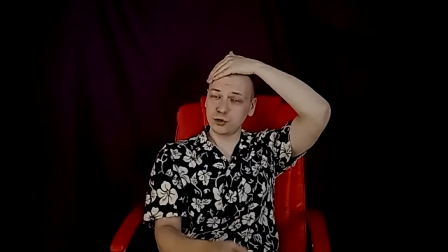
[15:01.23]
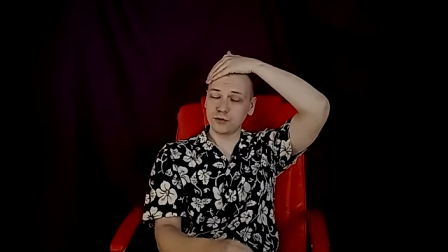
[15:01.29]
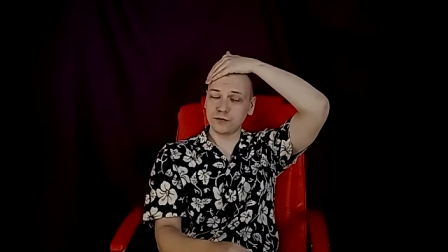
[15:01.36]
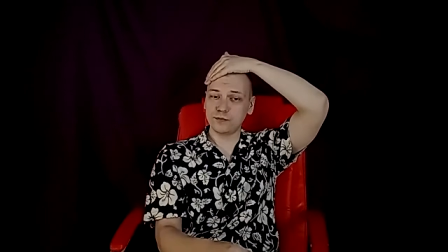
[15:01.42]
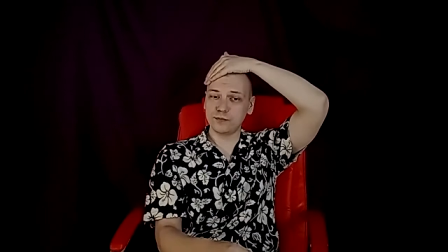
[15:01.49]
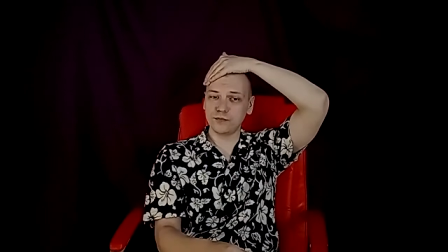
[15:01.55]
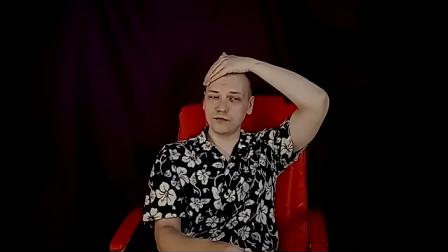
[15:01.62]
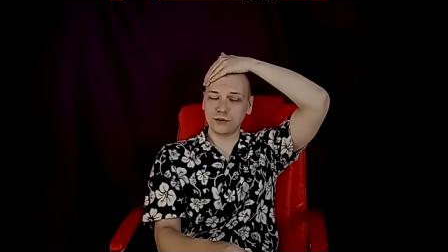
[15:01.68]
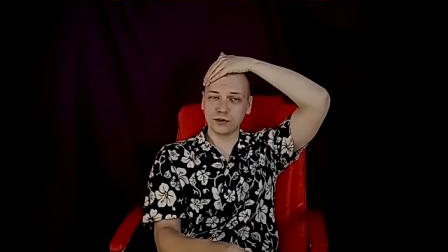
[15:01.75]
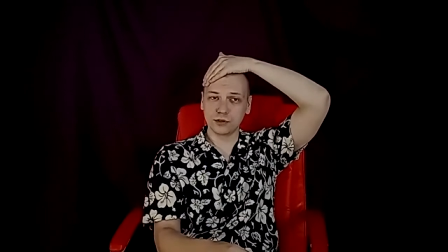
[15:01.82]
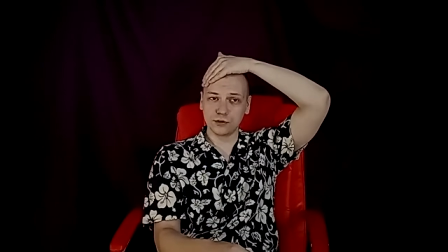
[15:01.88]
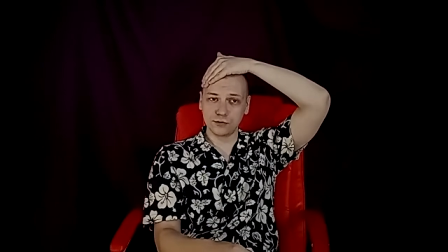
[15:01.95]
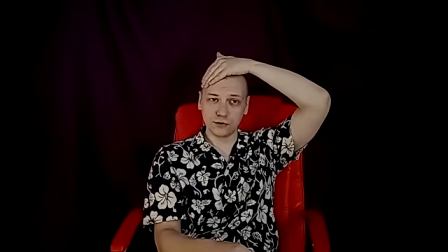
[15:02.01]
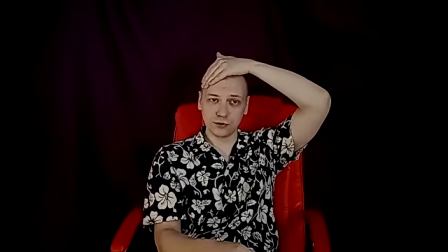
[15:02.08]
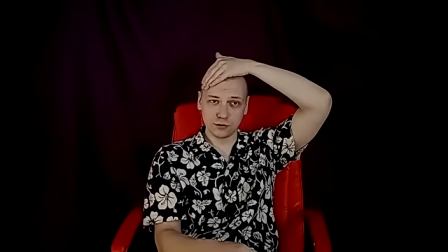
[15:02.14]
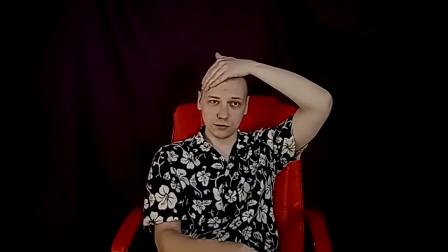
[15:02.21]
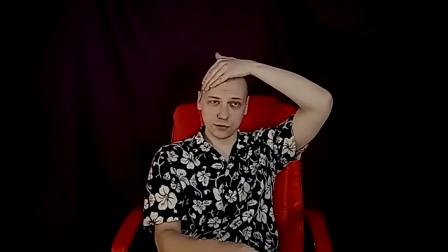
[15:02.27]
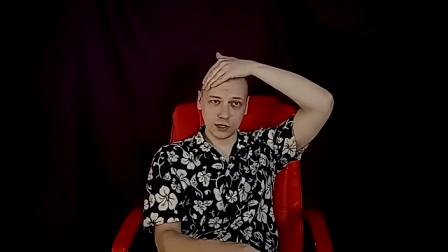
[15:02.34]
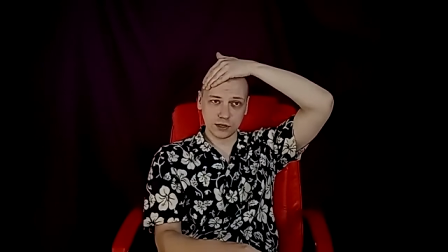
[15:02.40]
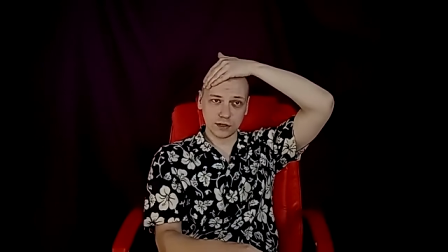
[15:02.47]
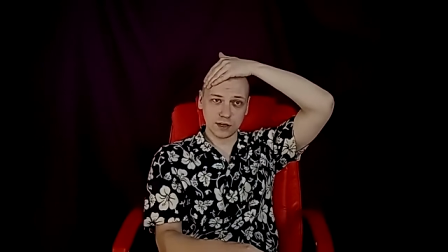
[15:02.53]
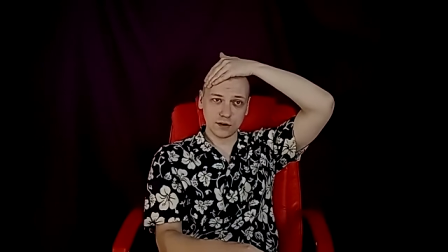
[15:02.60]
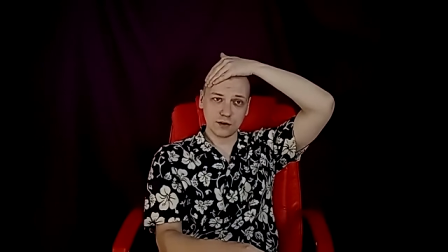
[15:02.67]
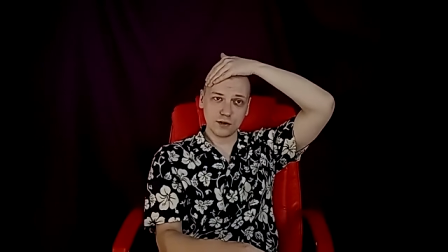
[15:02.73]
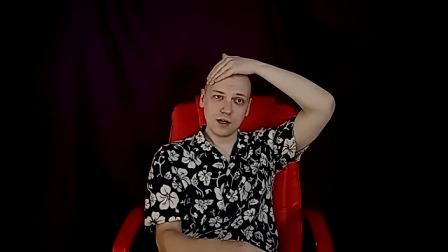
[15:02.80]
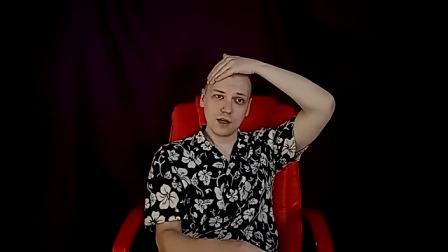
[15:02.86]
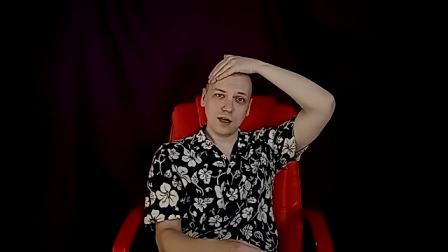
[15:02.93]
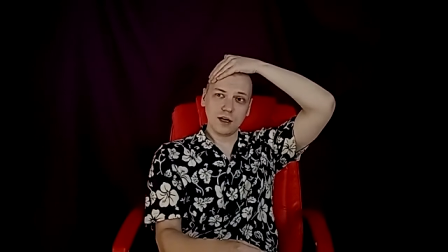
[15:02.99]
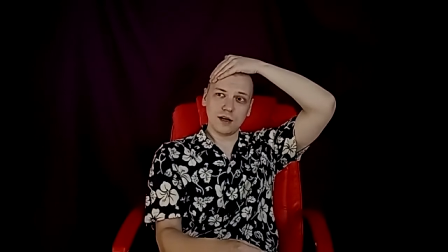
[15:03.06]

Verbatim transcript: your field of view right now,